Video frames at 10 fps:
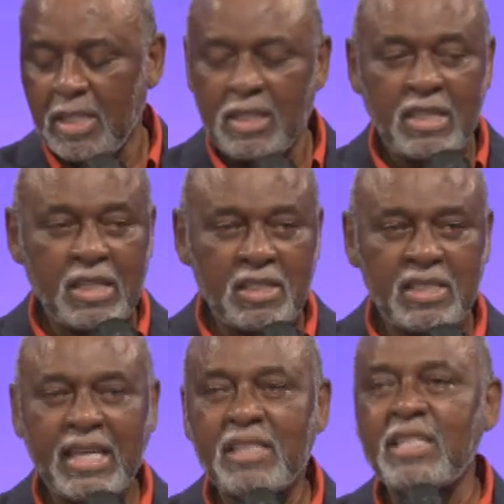there are
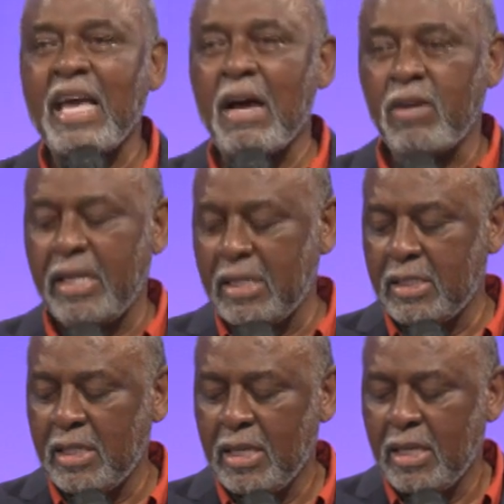six
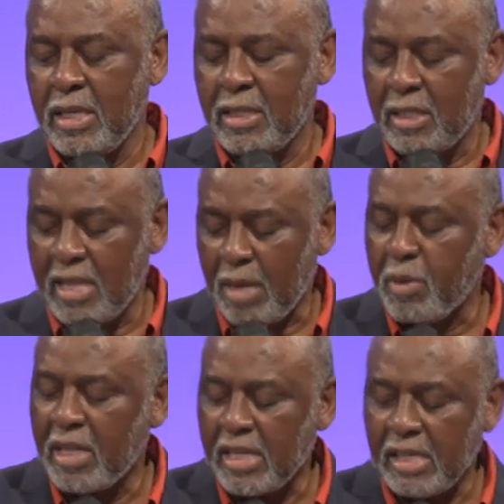counties that they
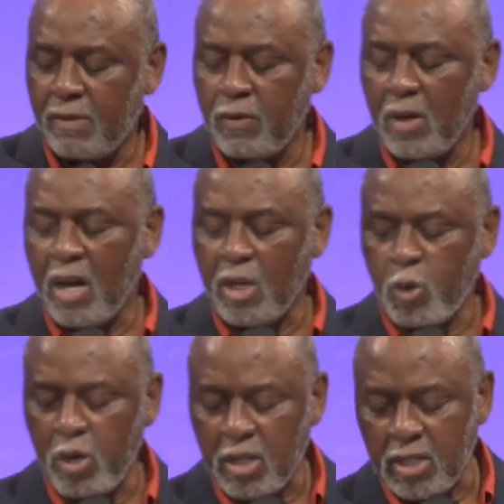believe are
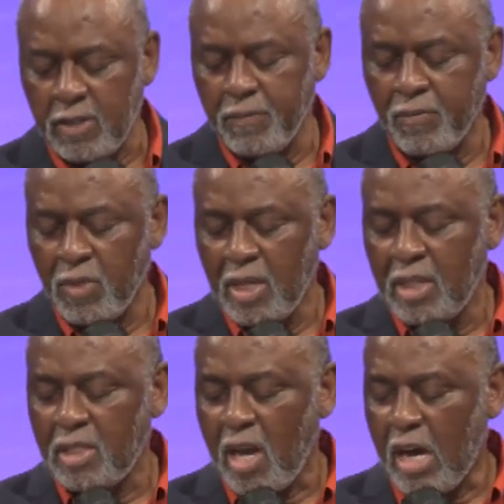critical
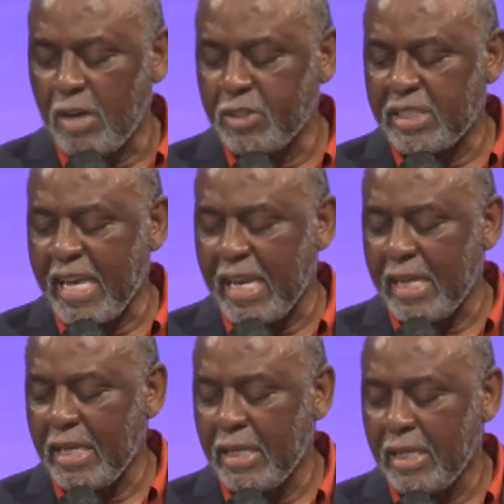to
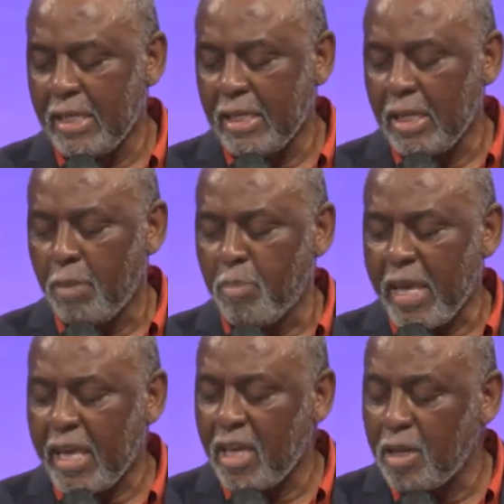offsetting,
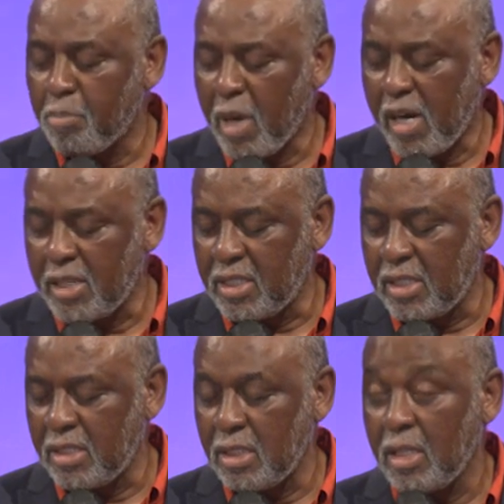making up
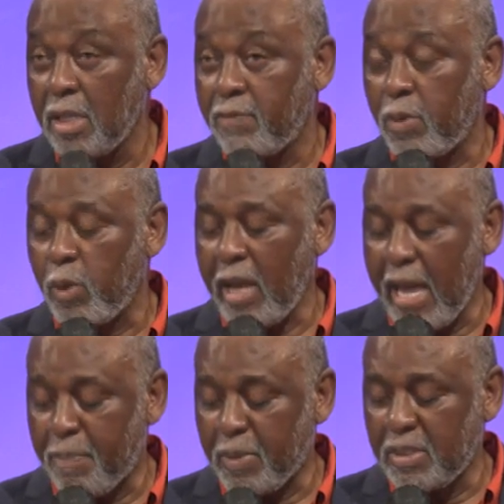margins for what
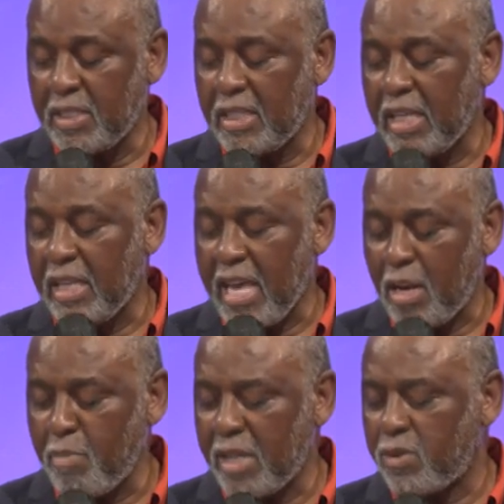happens in the Atlanta
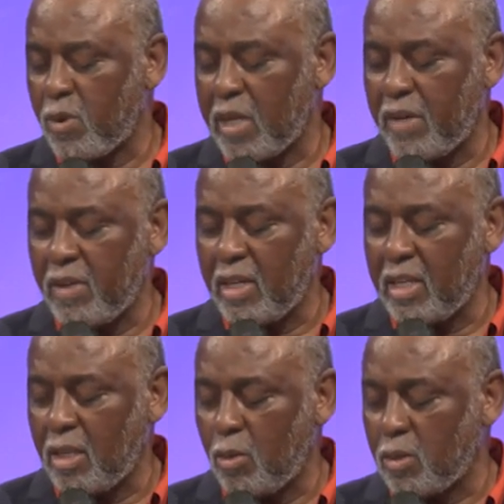metro area
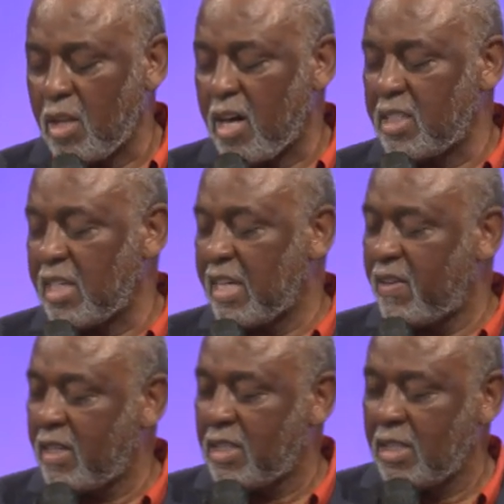and those larger
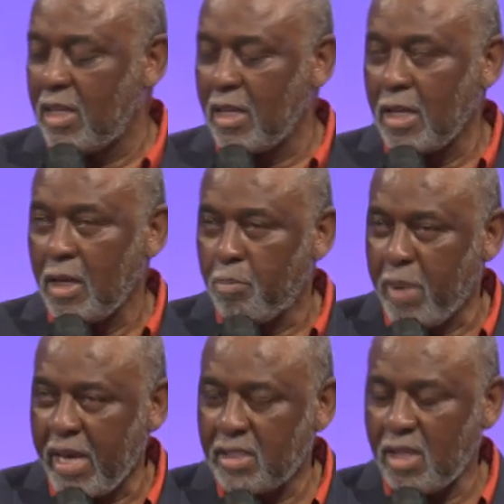areas
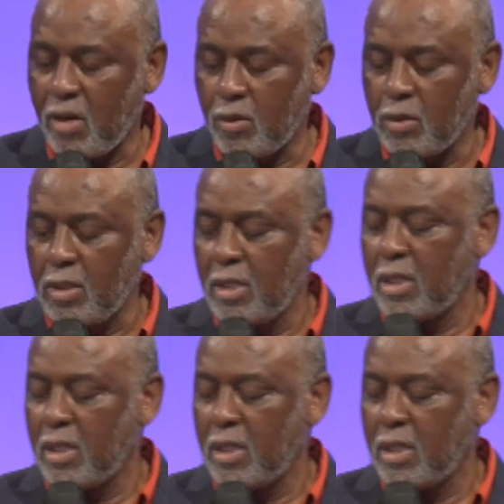based on